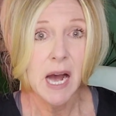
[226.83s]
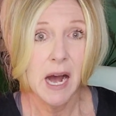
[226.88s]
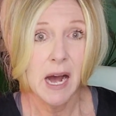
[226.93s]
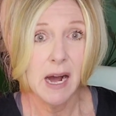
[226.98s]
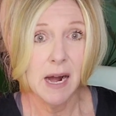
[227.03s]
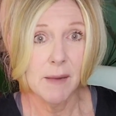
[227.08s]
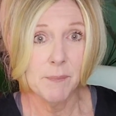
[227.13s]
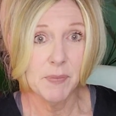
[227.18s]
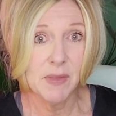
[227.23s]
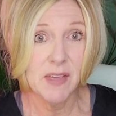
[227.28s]

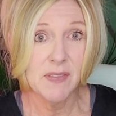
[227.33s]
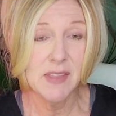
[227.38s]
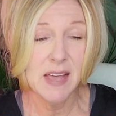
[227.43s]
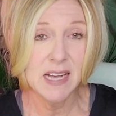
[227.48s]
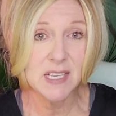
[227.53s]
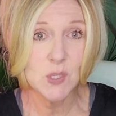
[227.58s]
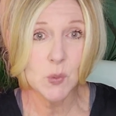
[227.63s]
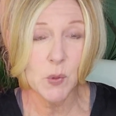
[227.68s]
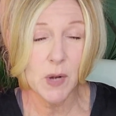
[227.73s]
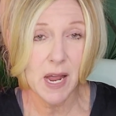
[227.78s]
Uh, and
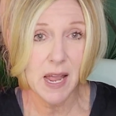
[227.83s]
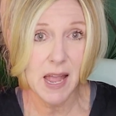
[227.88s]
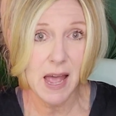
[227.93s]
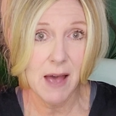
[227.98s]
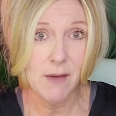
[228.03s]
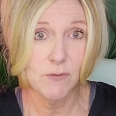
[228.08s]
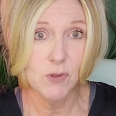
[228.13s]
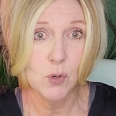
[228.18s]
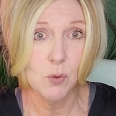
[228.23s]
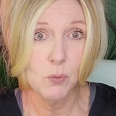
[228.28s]
that's what I
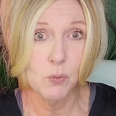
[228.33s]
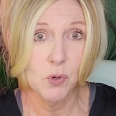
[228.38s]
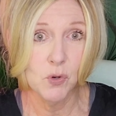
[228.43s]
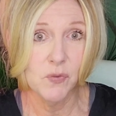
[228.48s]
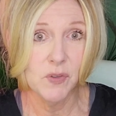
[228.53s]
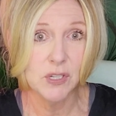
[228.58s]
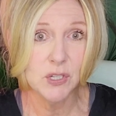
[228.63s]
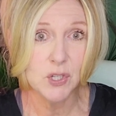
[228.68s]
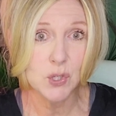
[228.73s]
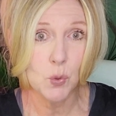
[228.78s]
have you
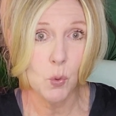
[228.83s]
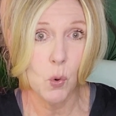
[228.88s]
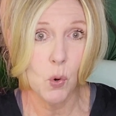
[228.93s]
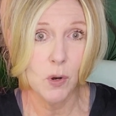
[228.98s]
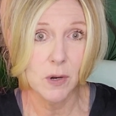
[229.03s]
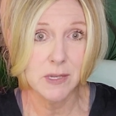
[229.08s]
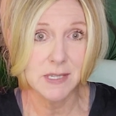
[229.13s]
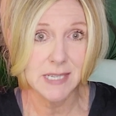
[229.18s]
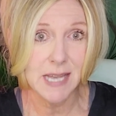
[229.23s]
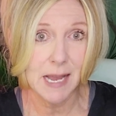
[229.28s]
moving
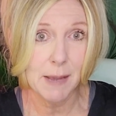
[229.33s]
towards,